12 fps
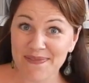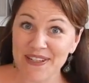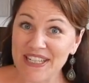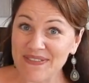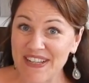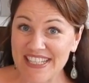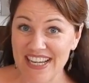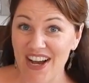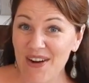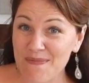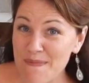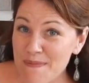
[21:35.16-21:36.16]
pretty much
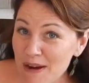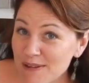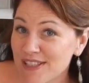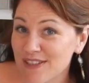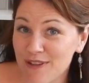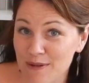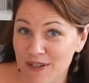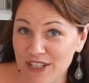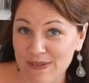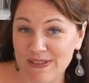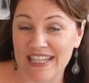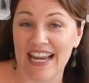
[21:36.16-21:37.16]
most of what we're
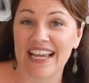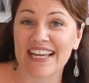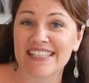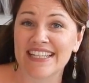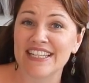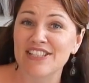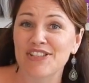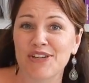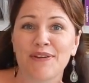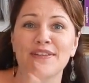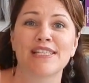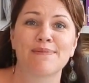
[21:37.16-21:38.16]
using. I guess I didn't
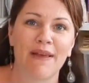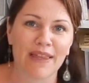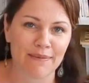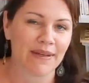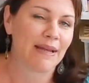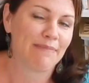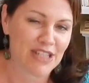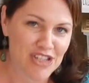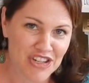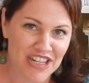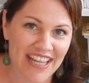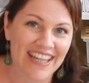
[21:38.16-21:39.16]
show you the spelling, but I
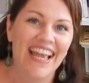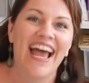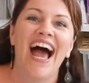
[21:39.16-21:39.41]
mentioned it.